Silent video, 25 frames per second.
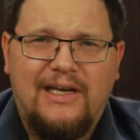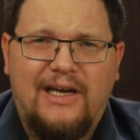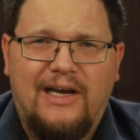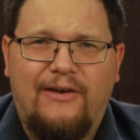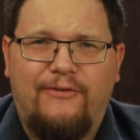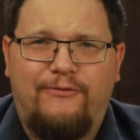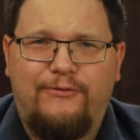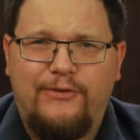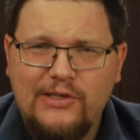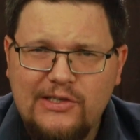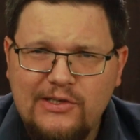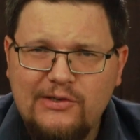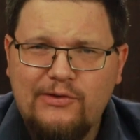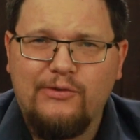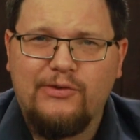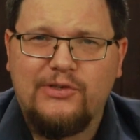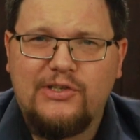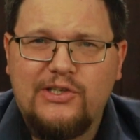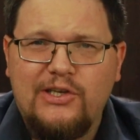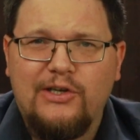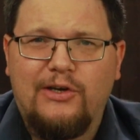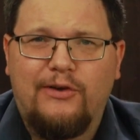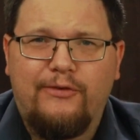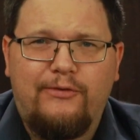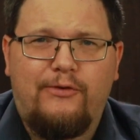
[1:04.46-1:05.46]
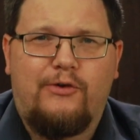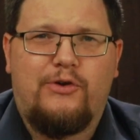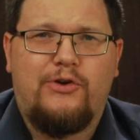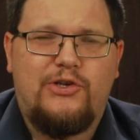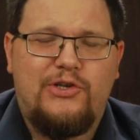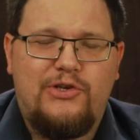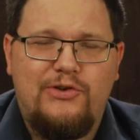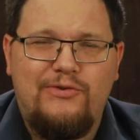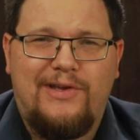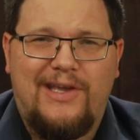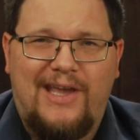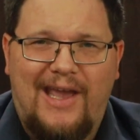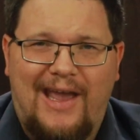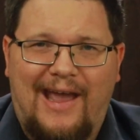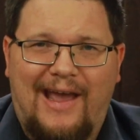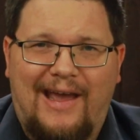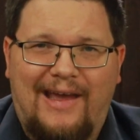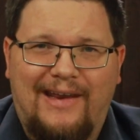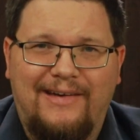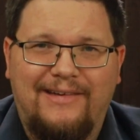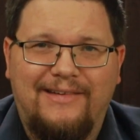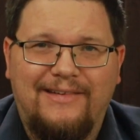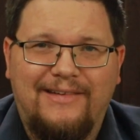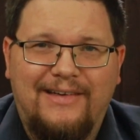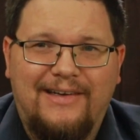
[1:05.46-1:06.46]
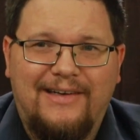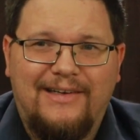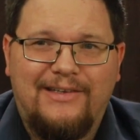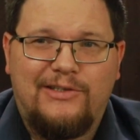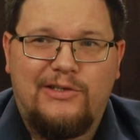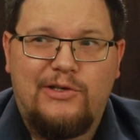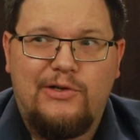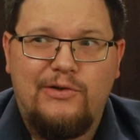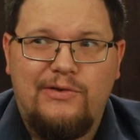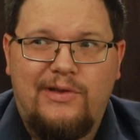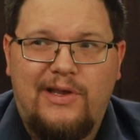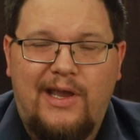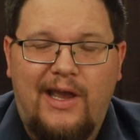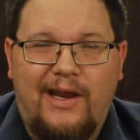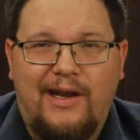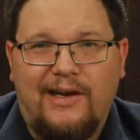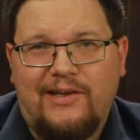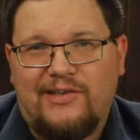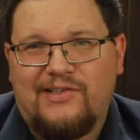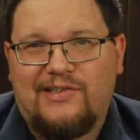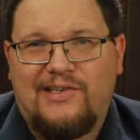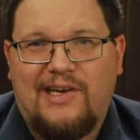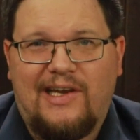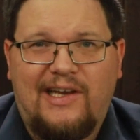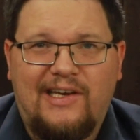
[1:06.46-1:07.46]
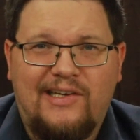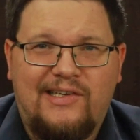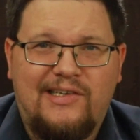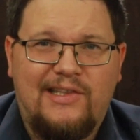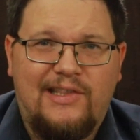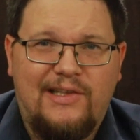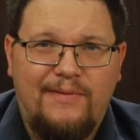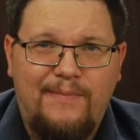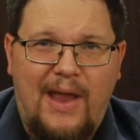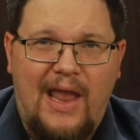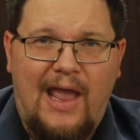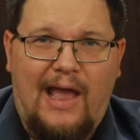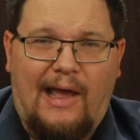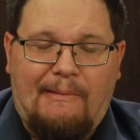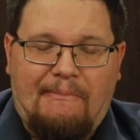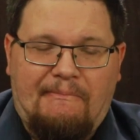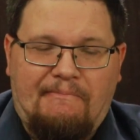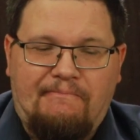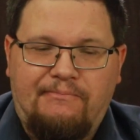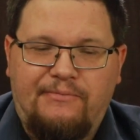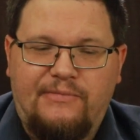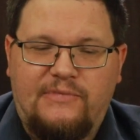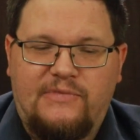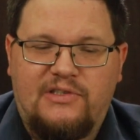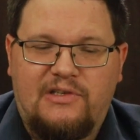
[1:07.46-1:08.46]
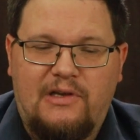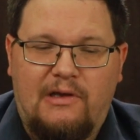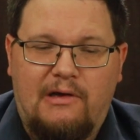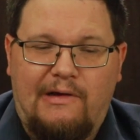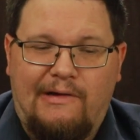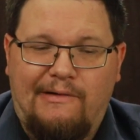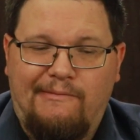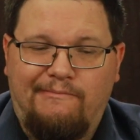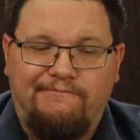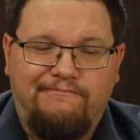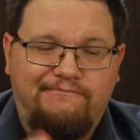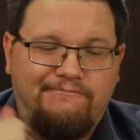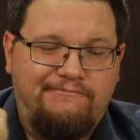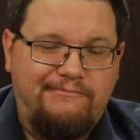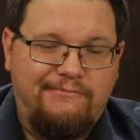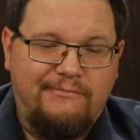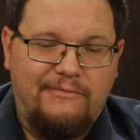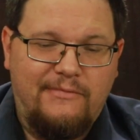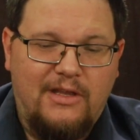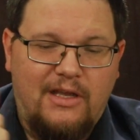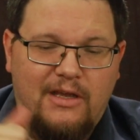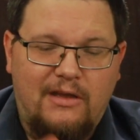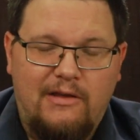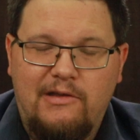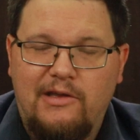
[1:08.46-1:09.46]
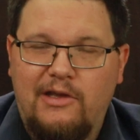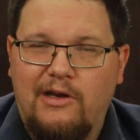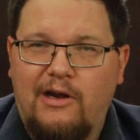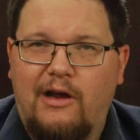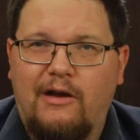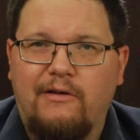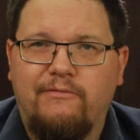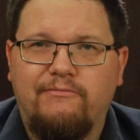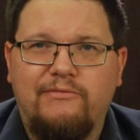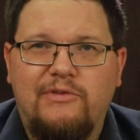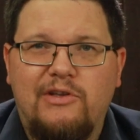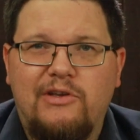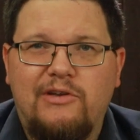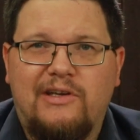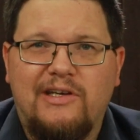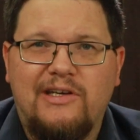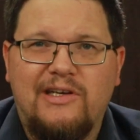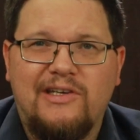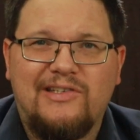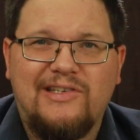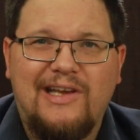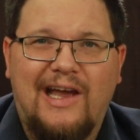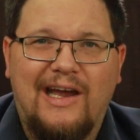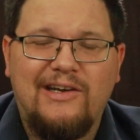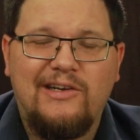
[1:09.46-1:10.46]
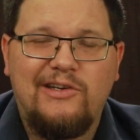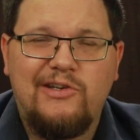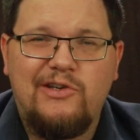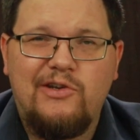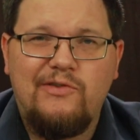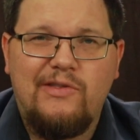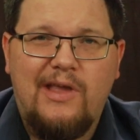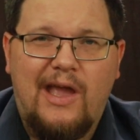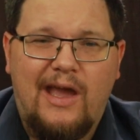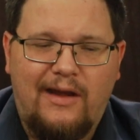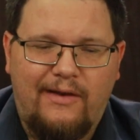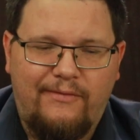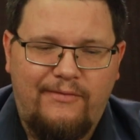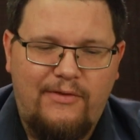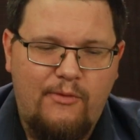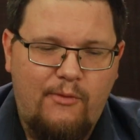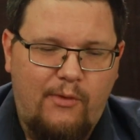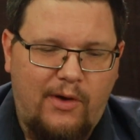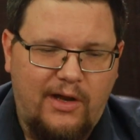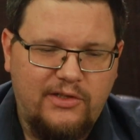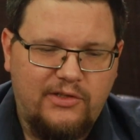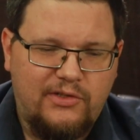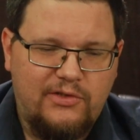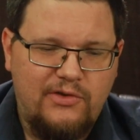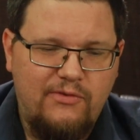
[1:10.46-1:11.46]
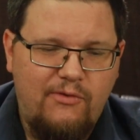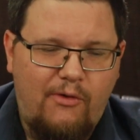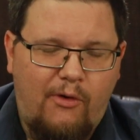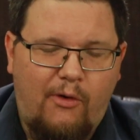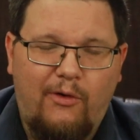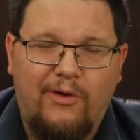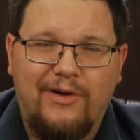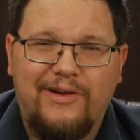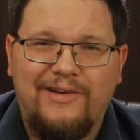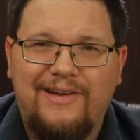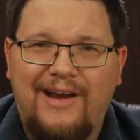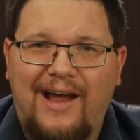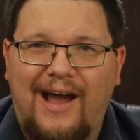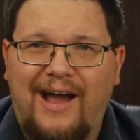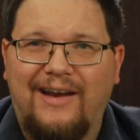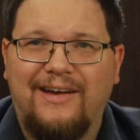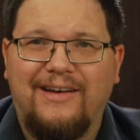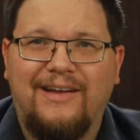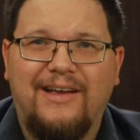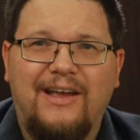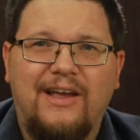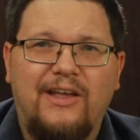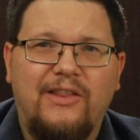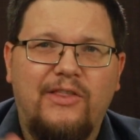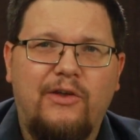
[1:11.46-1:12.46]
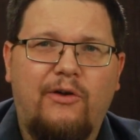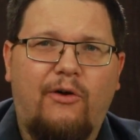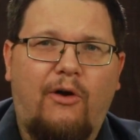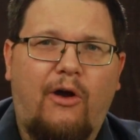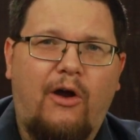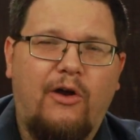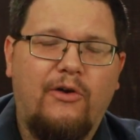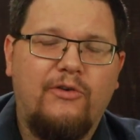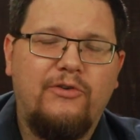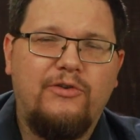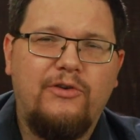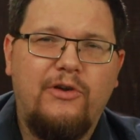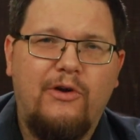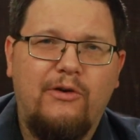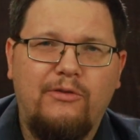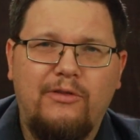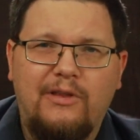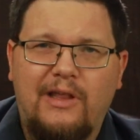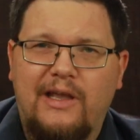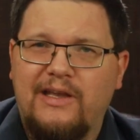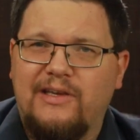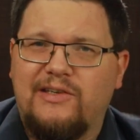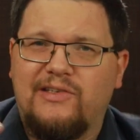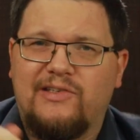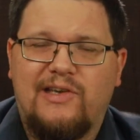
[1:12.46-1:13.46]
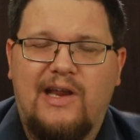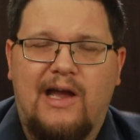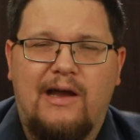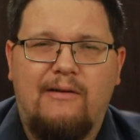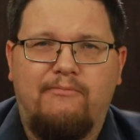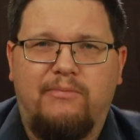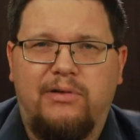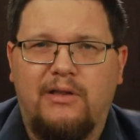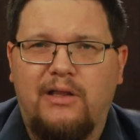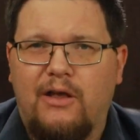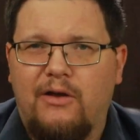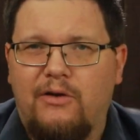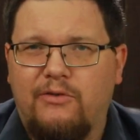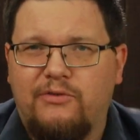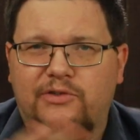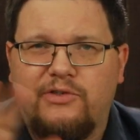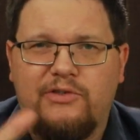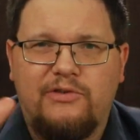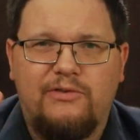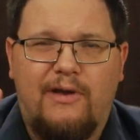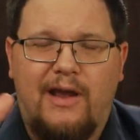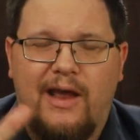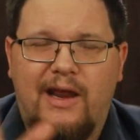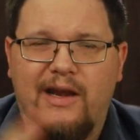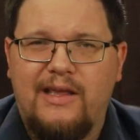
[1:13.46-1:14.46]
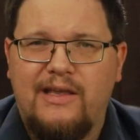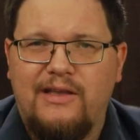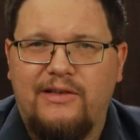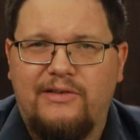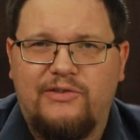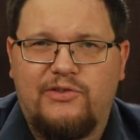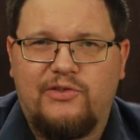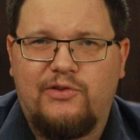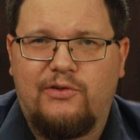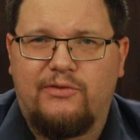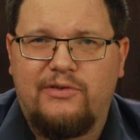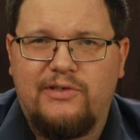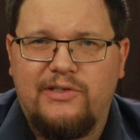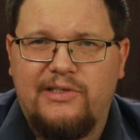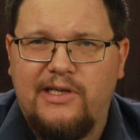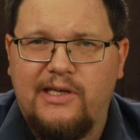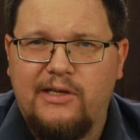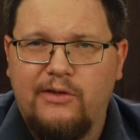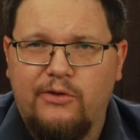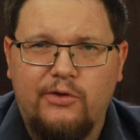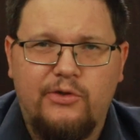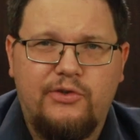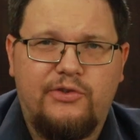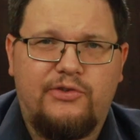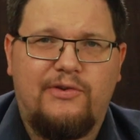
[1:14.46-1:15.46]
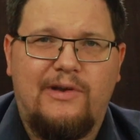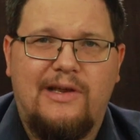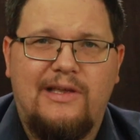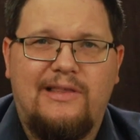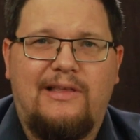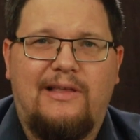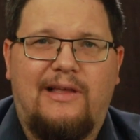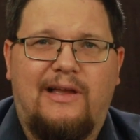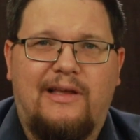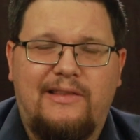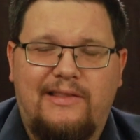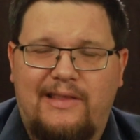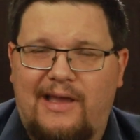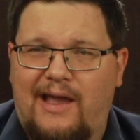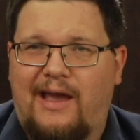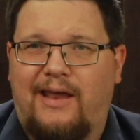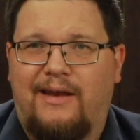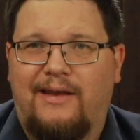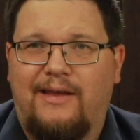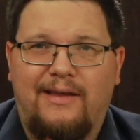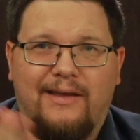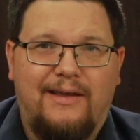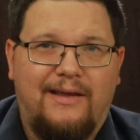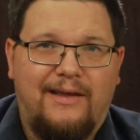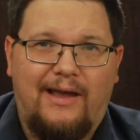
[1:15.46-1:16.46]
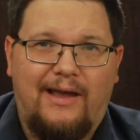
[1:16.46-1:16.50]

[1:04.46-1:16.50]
uh, physical silver as you can to kind of stick it to the man. So, you know, you can decide to do that if you want to or not. There are no links down below to any certain dealers or anything like that.